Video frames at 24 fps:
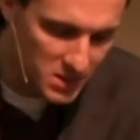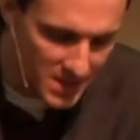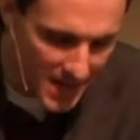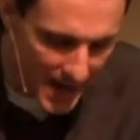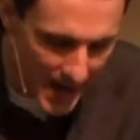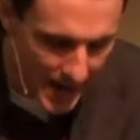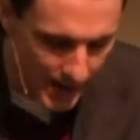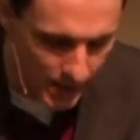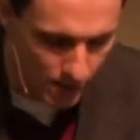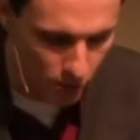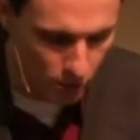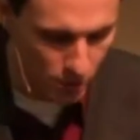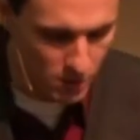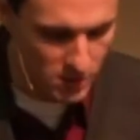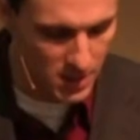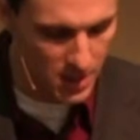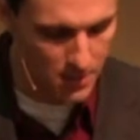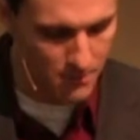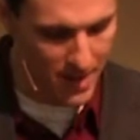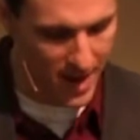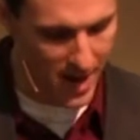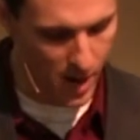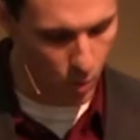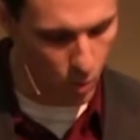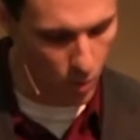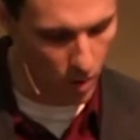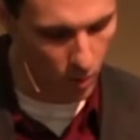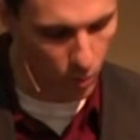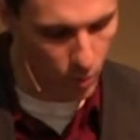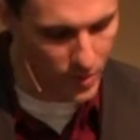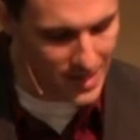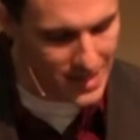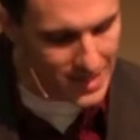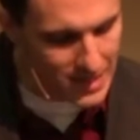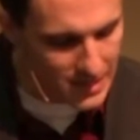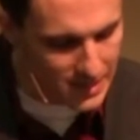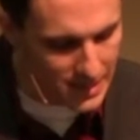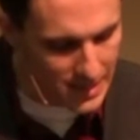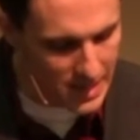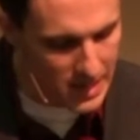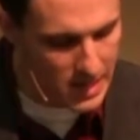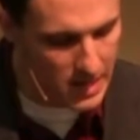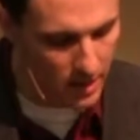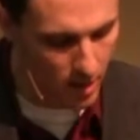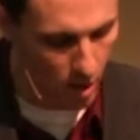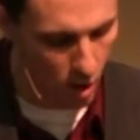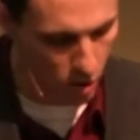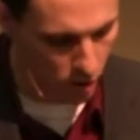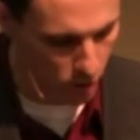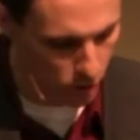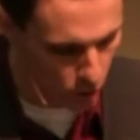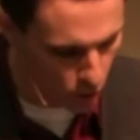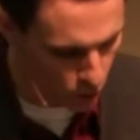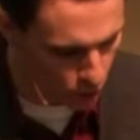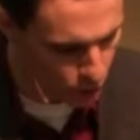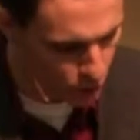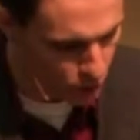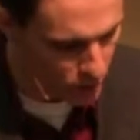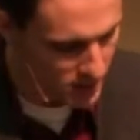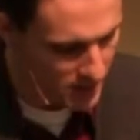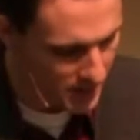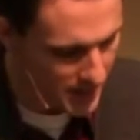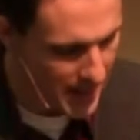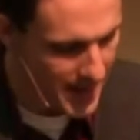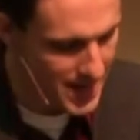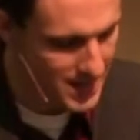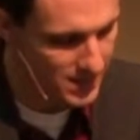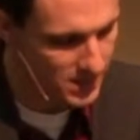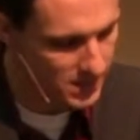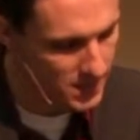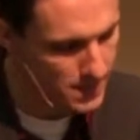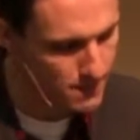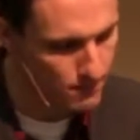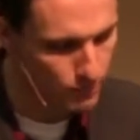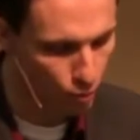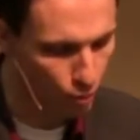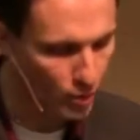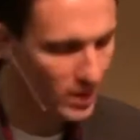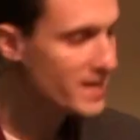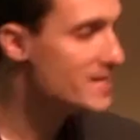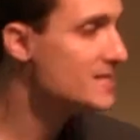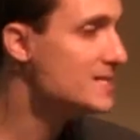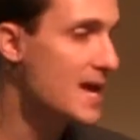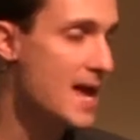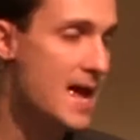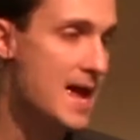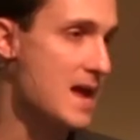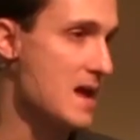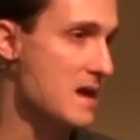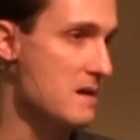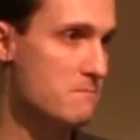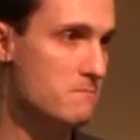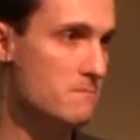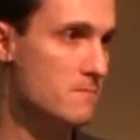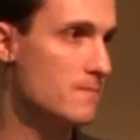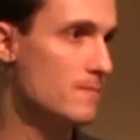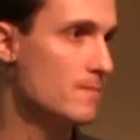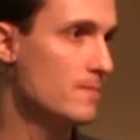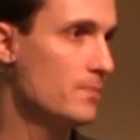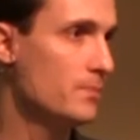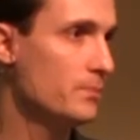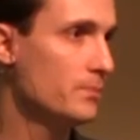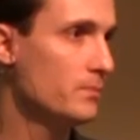standards that make what we see in our culture today seem pretty tame.